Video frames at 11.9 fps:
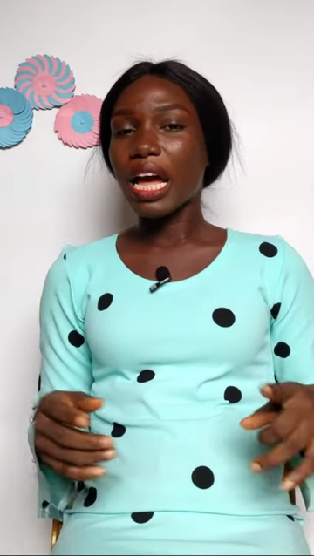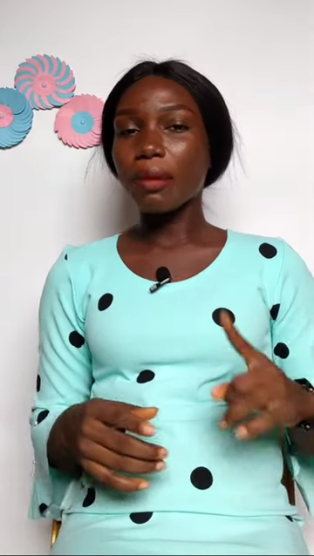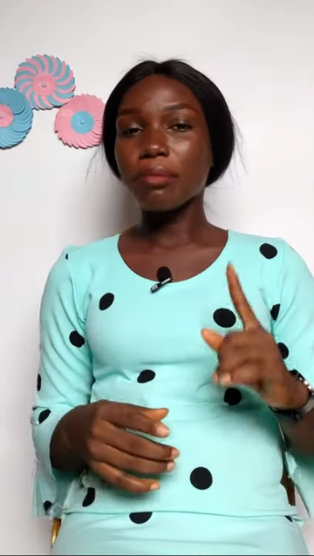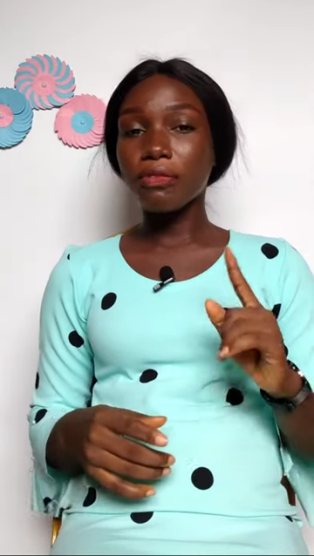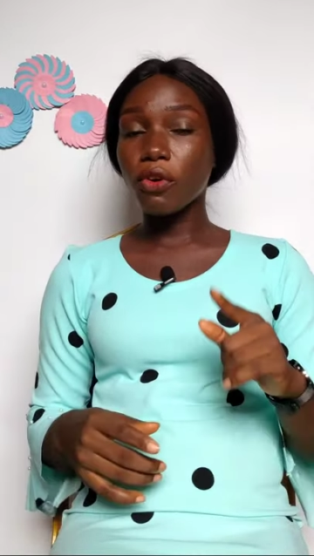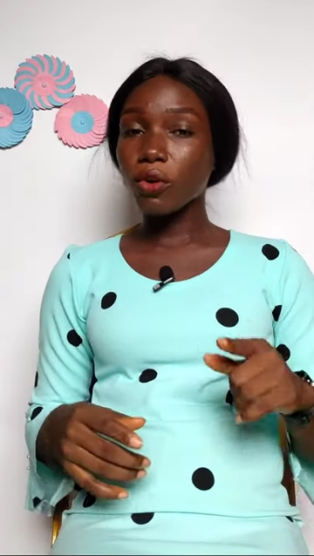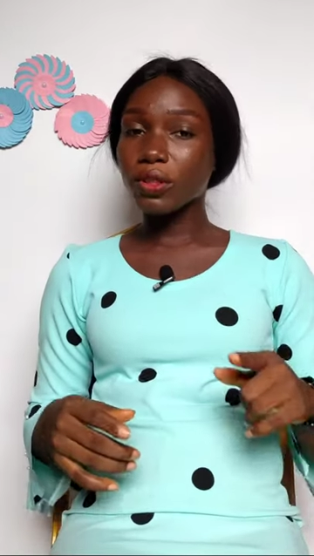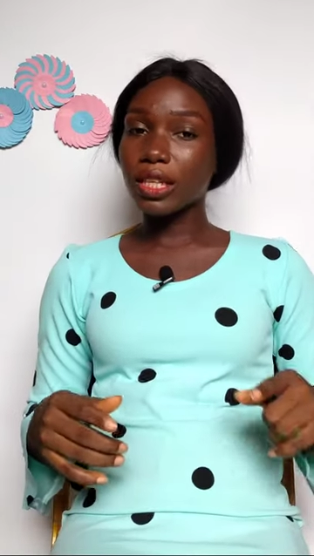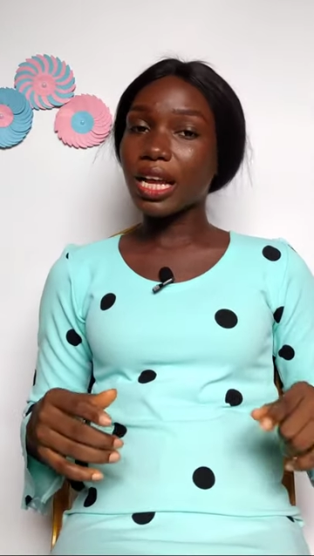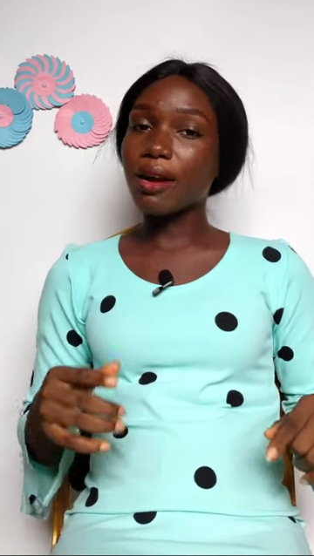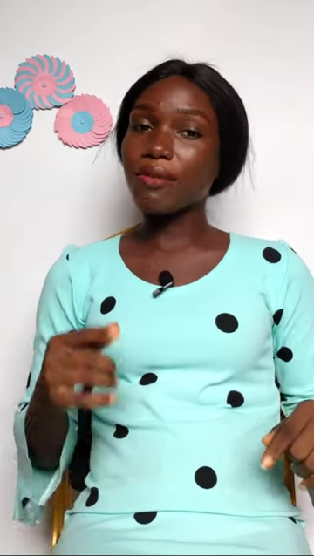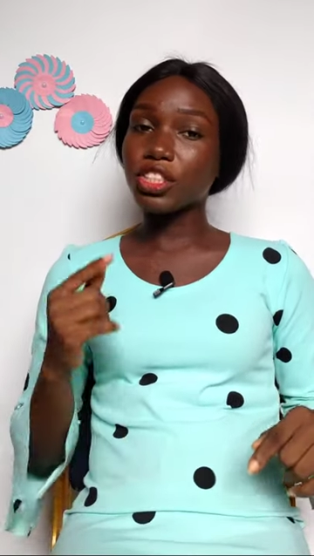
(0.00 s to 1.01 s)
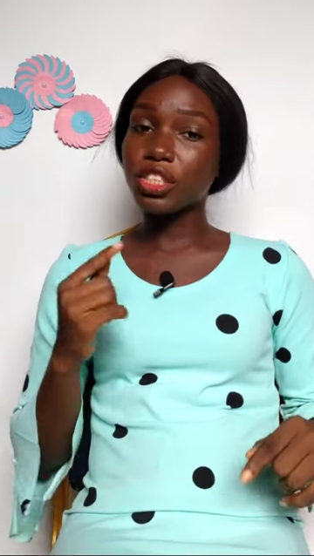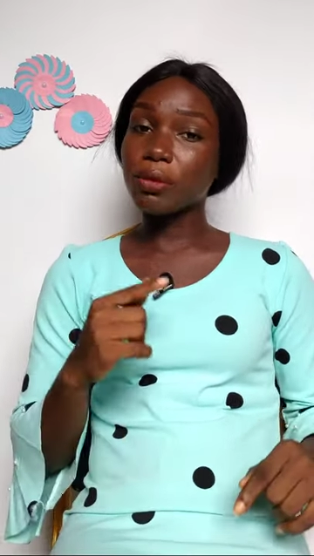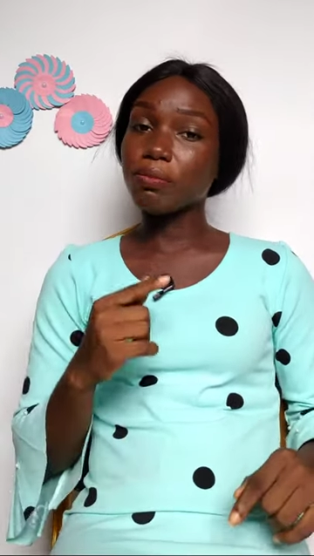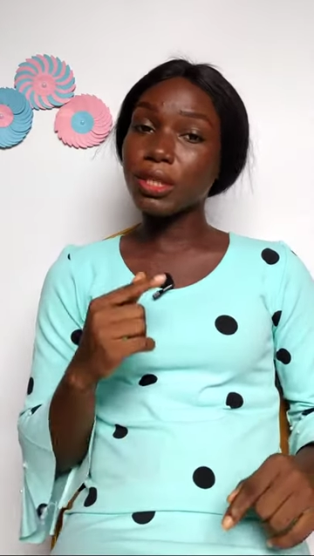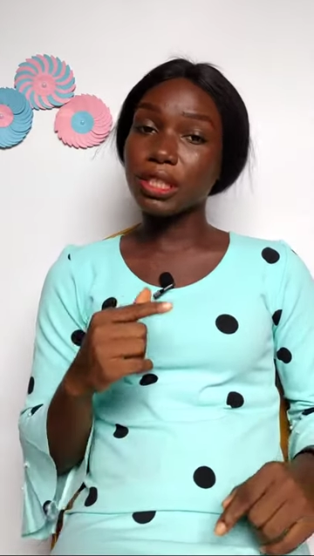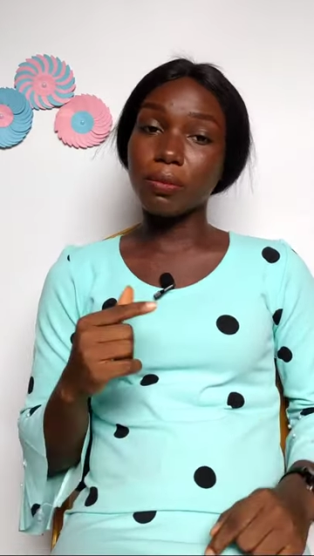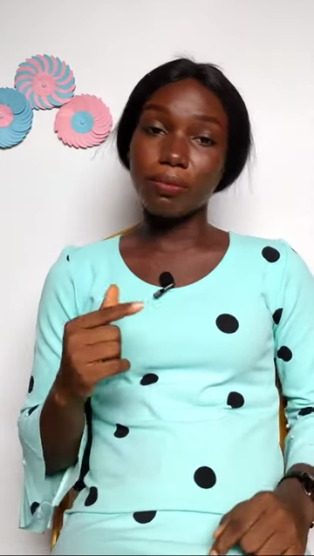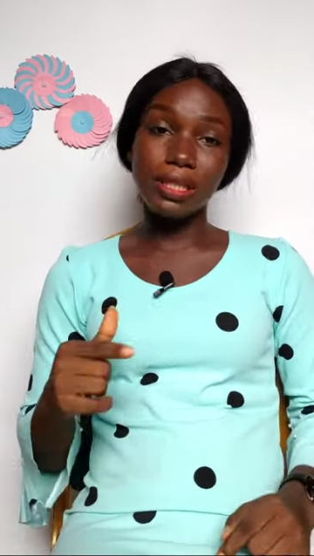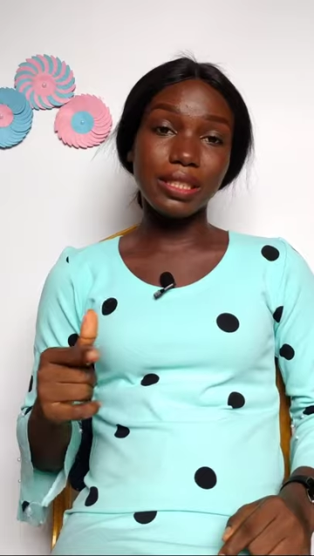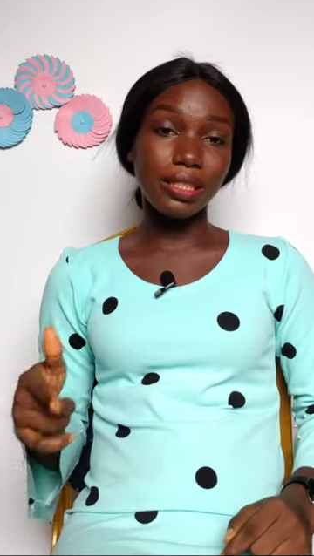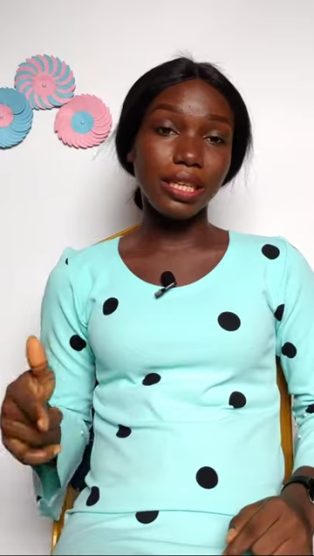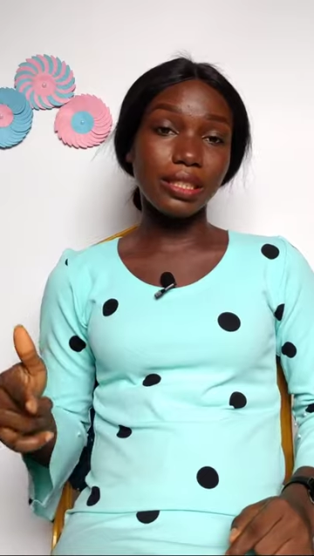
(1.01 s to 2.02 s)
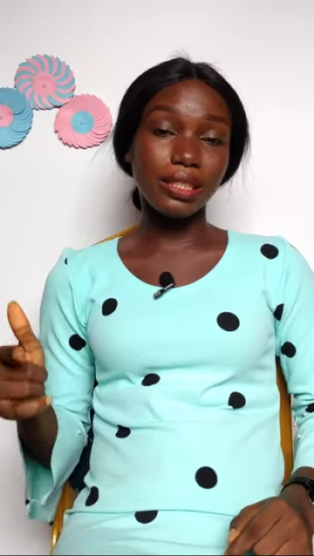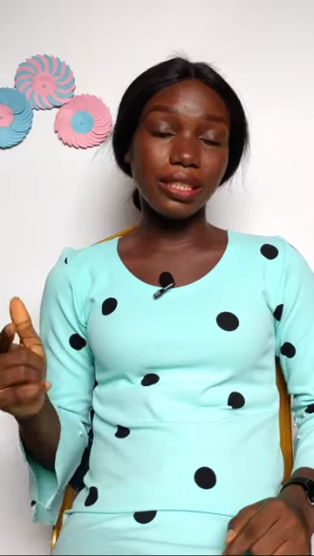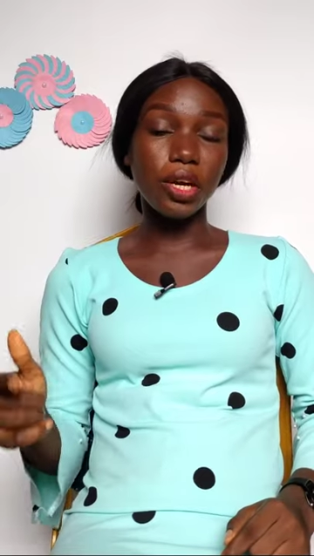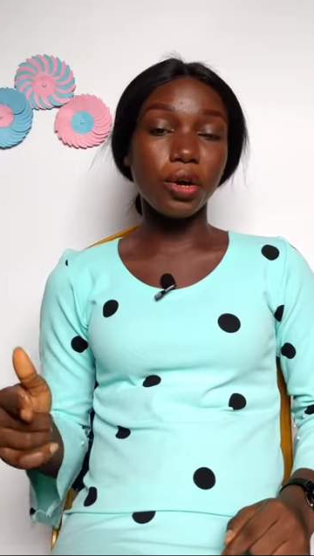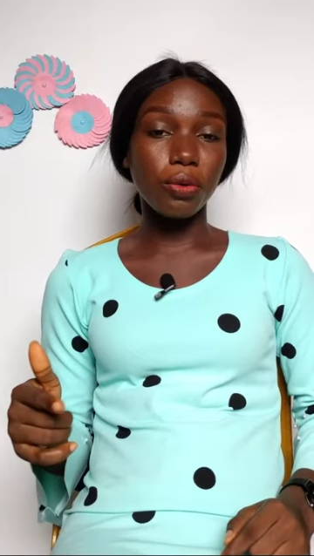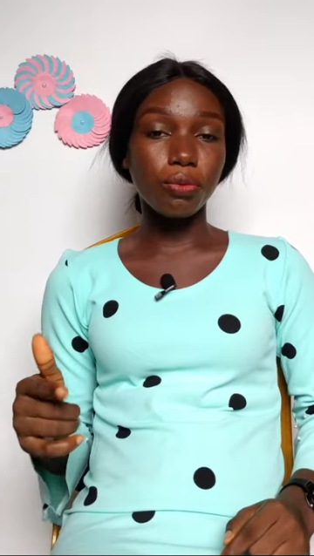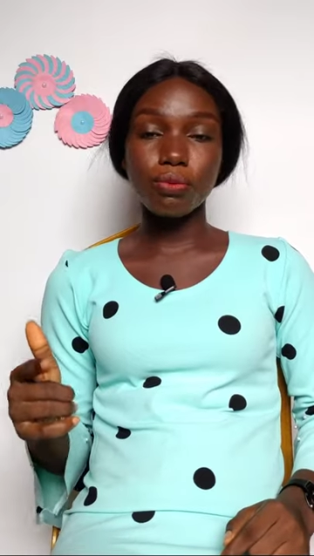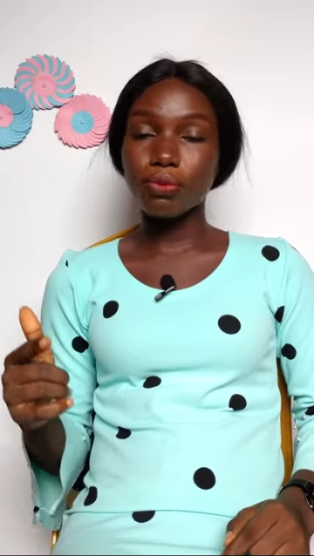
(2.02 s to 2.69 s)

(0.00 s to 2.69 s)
And before then, I've actually been the business girl